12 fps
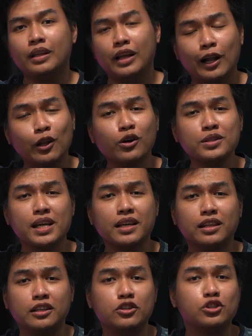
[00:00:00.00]

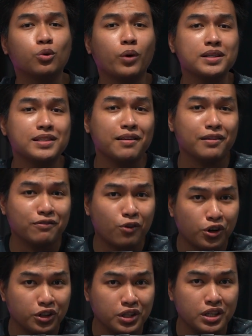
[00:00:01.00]
alongside the Legion
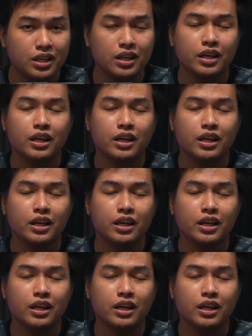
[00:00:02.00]
Y740